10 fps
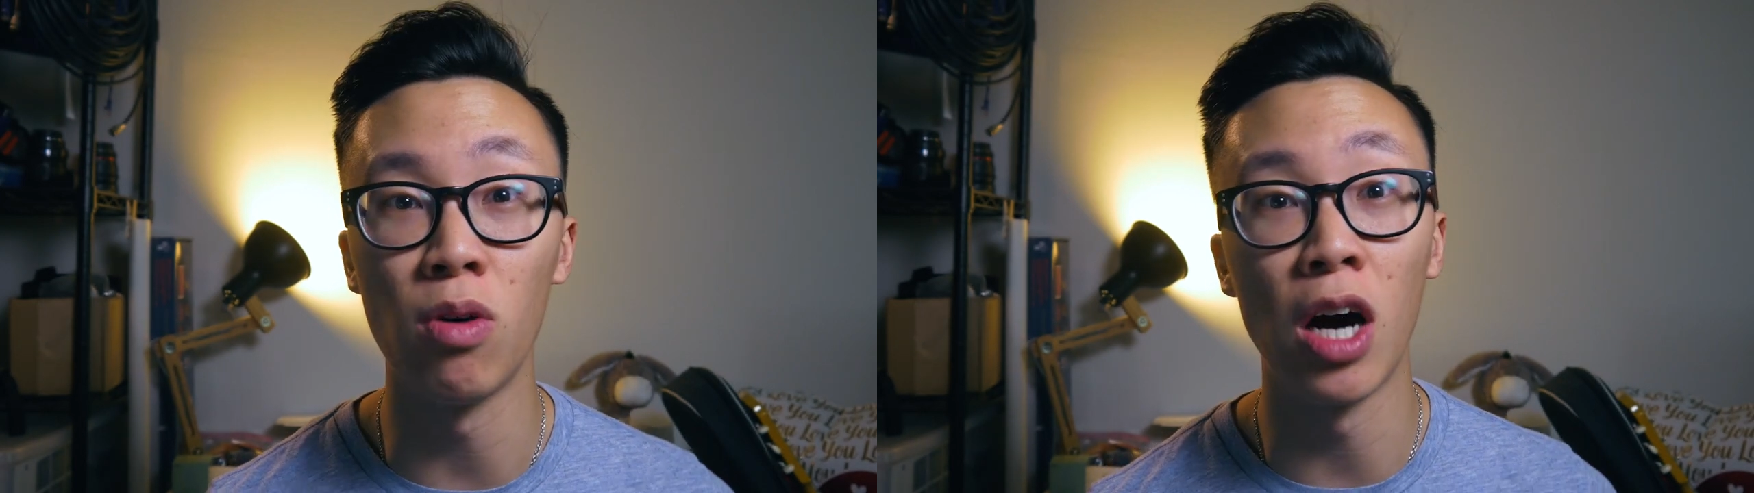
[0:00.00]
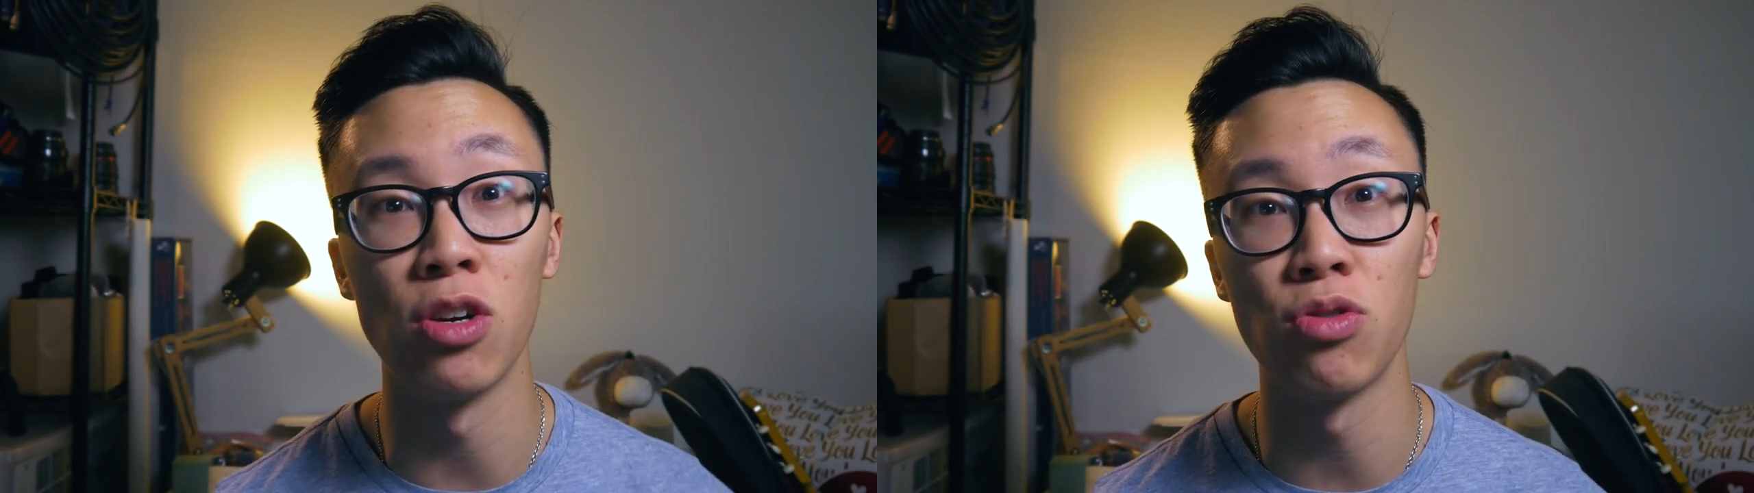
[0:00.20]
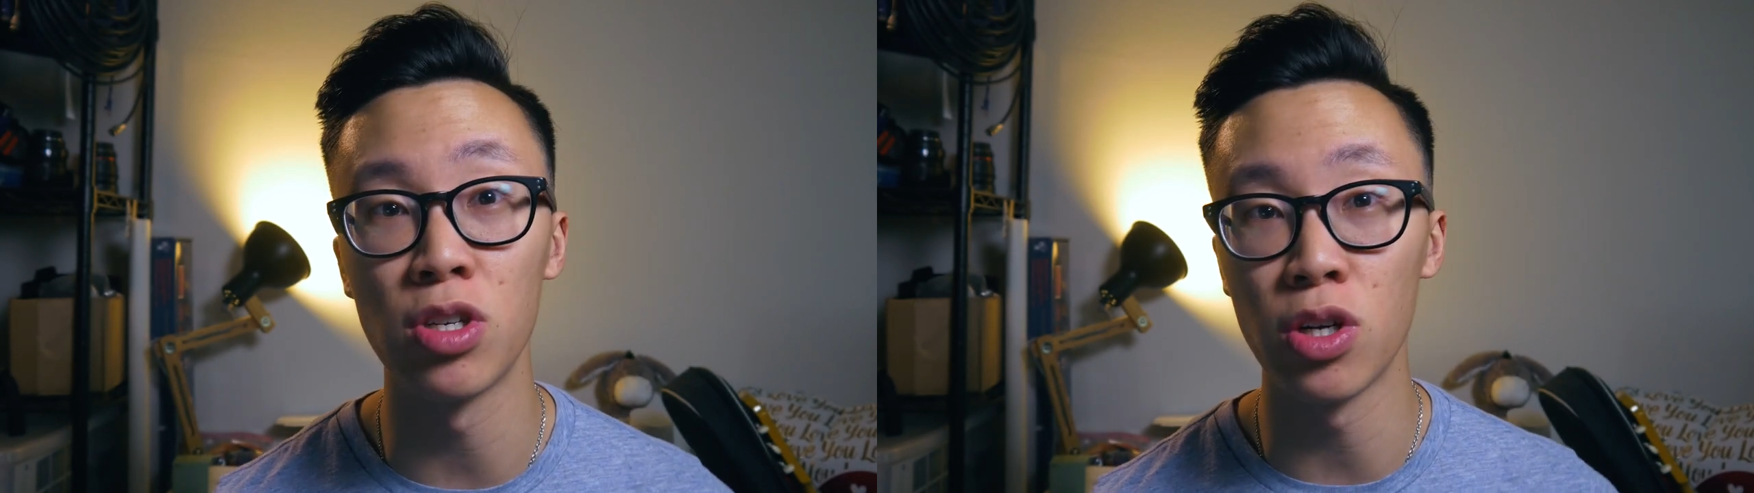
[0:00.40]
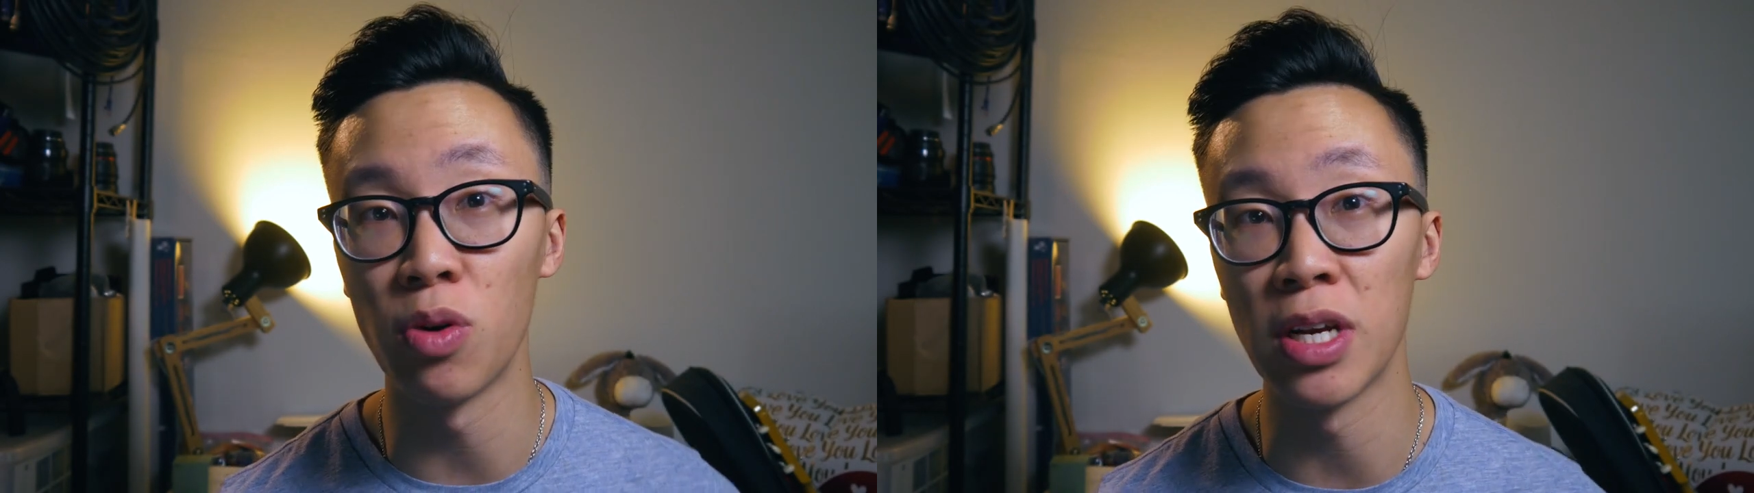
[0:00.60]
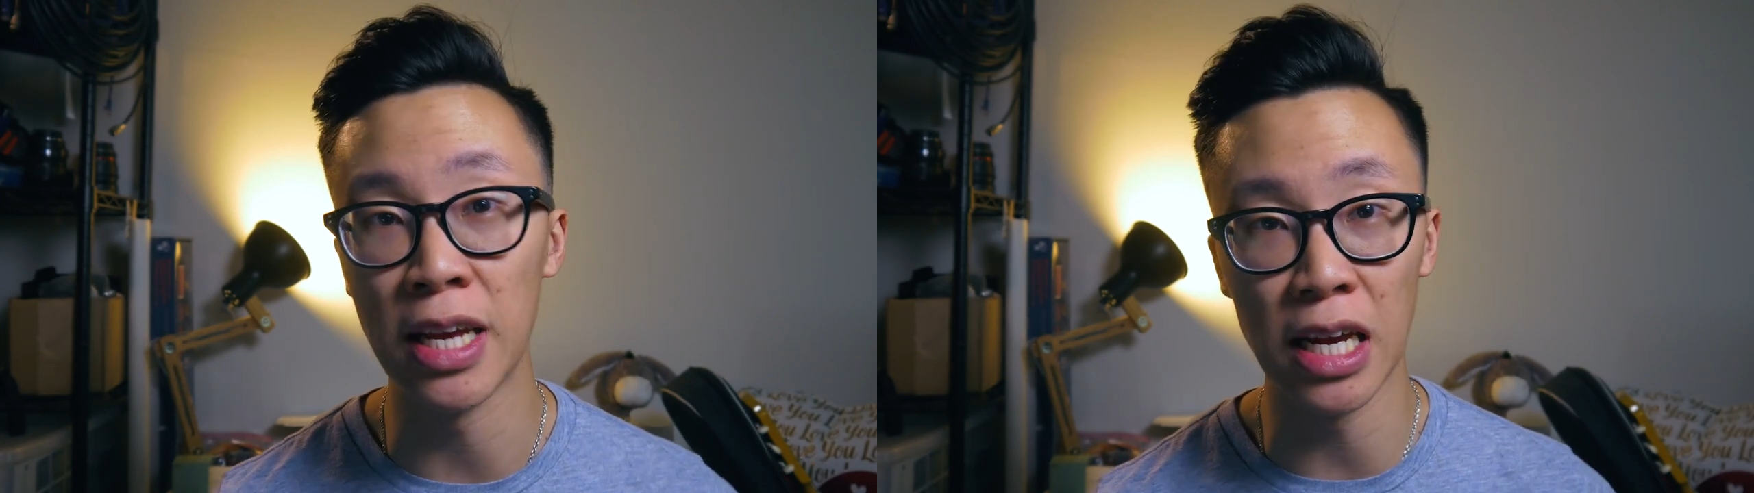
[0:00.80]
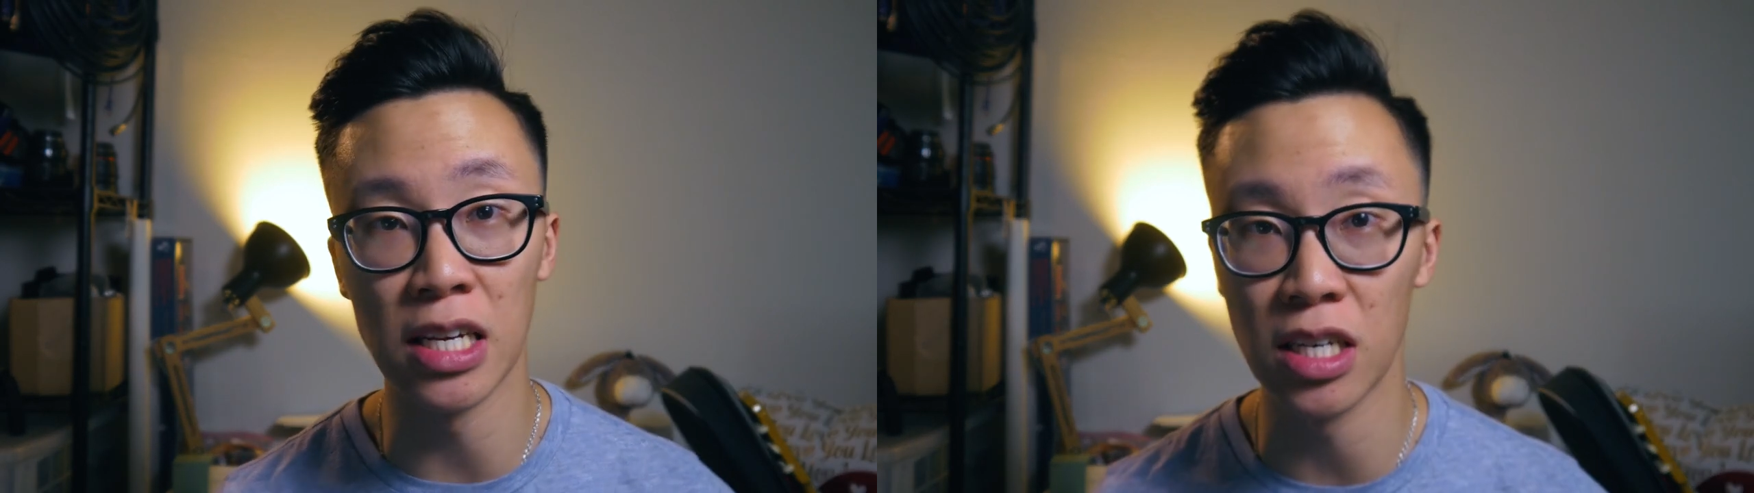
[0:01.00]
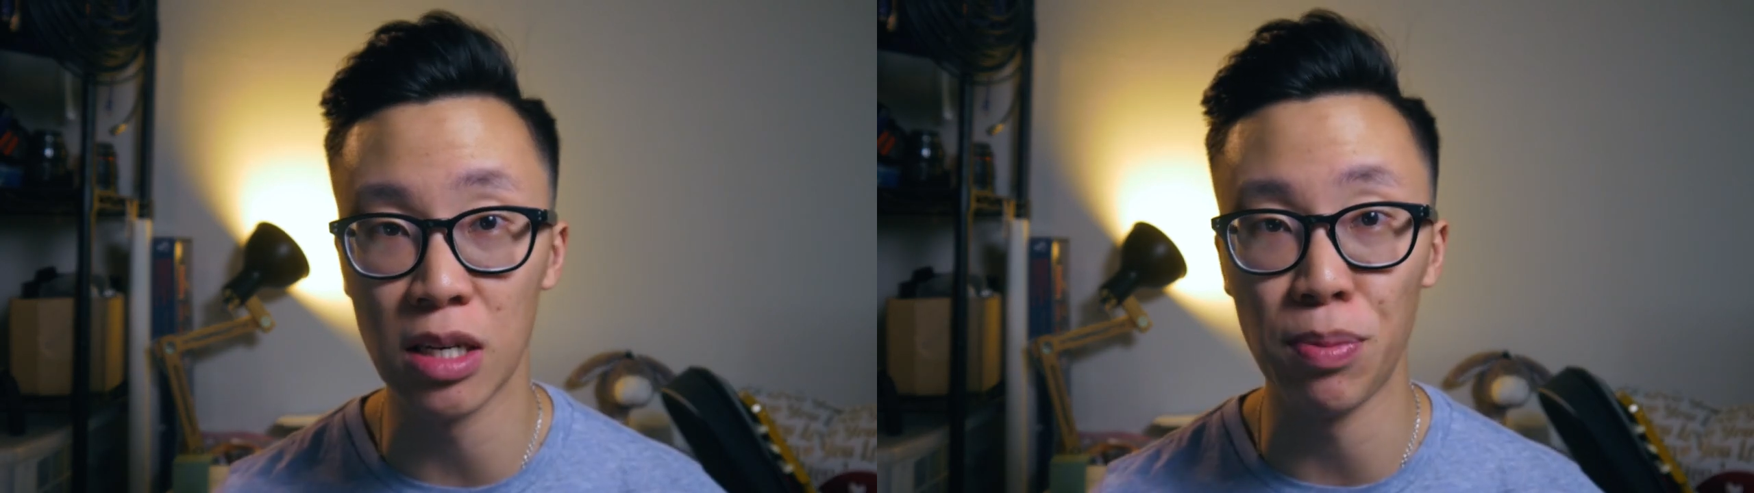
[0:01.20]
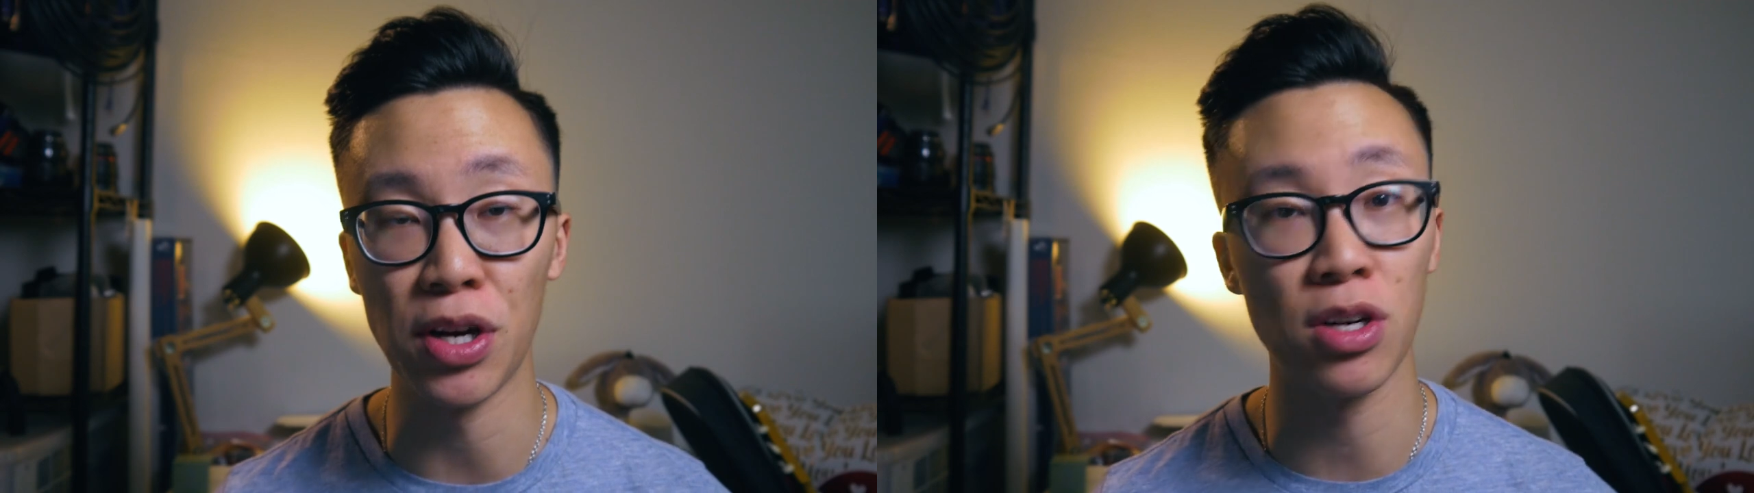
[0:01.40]
128
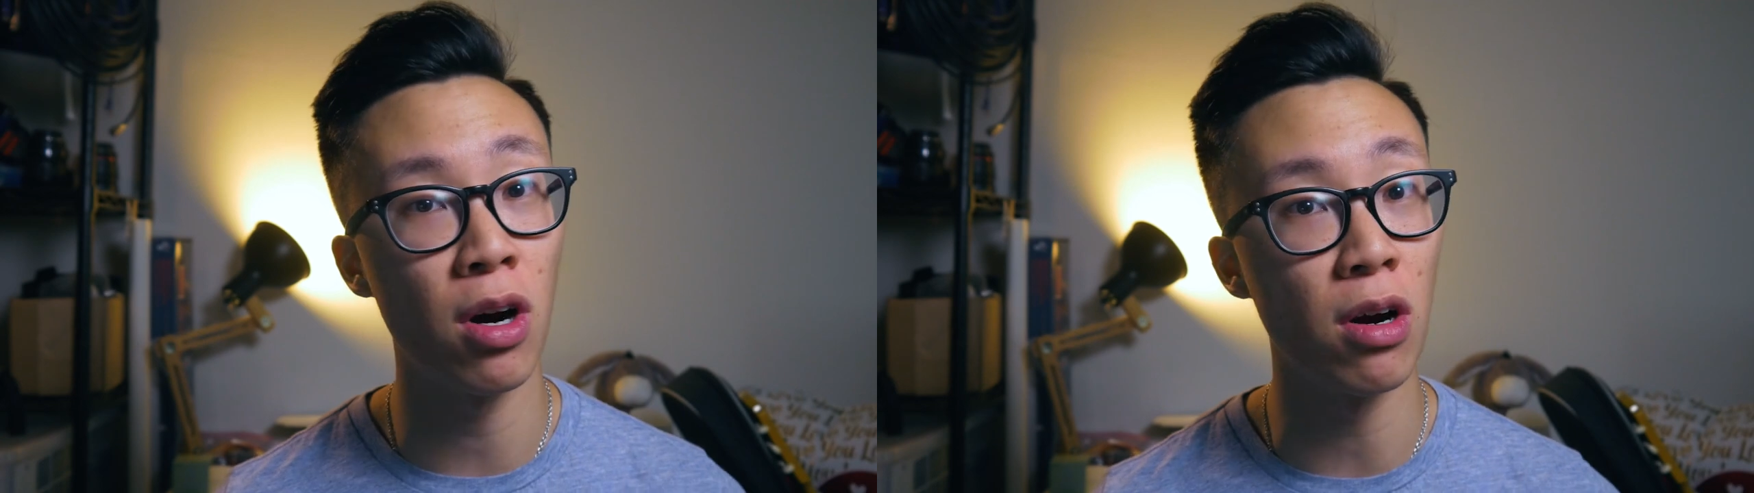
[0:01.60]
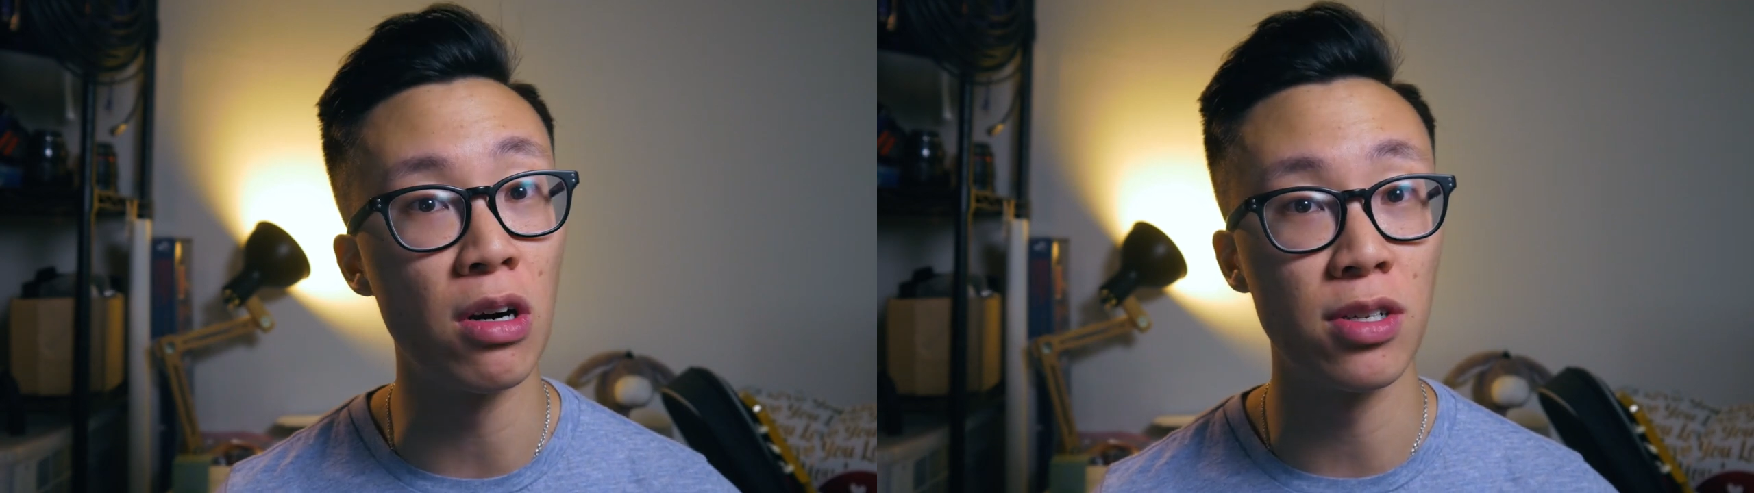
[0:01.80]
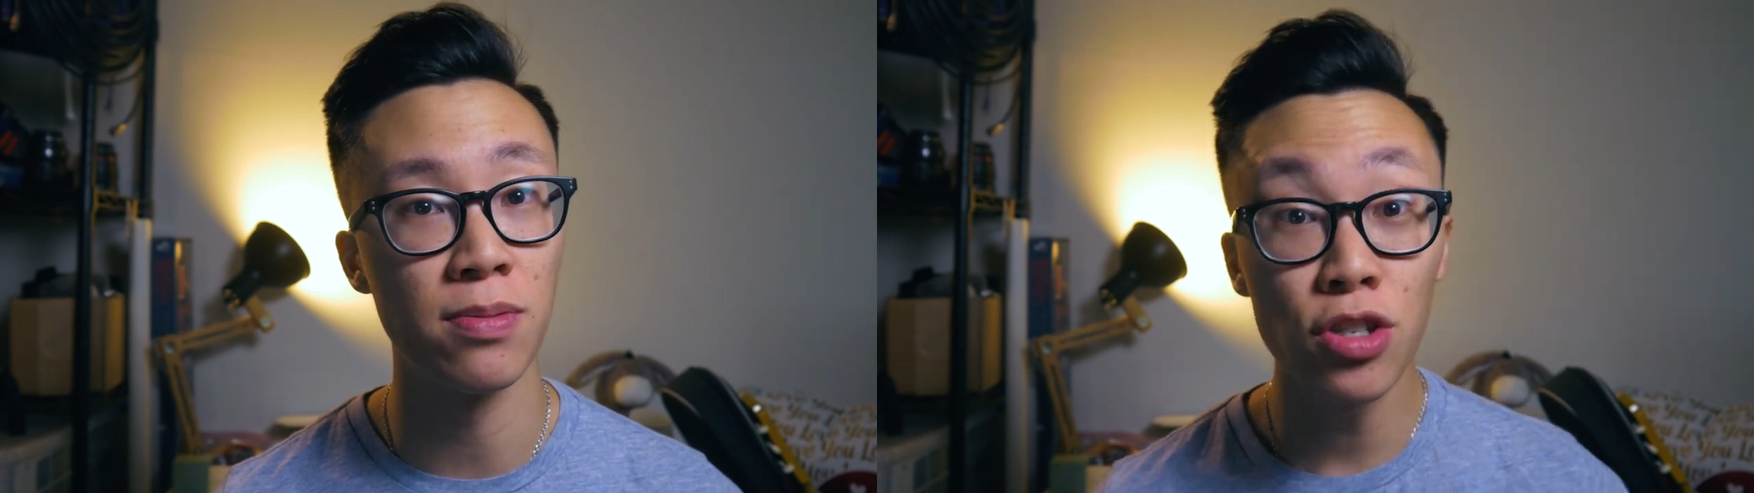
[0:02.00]
gigabyte card.